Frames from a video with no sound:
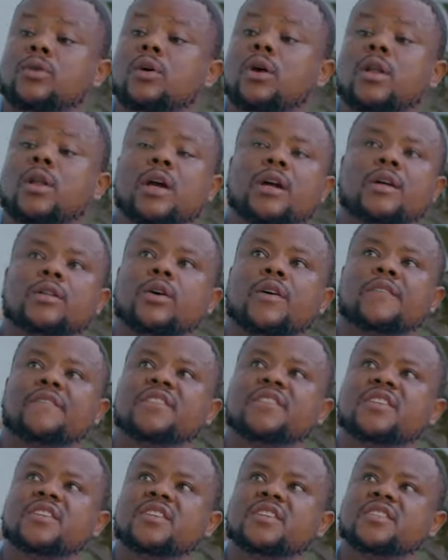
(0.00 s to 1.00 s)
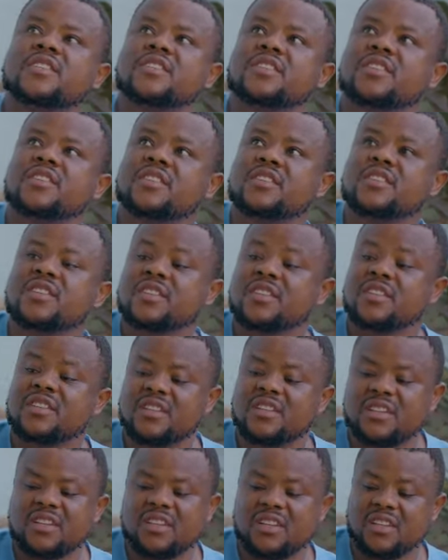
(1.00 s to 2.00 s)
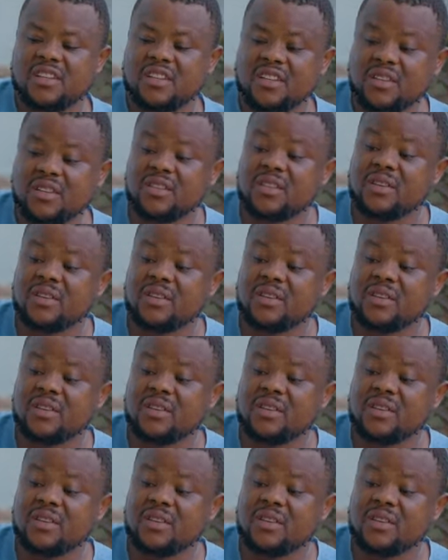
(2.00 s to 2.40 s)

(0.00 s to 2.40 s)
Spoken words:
Your leg don't finish. You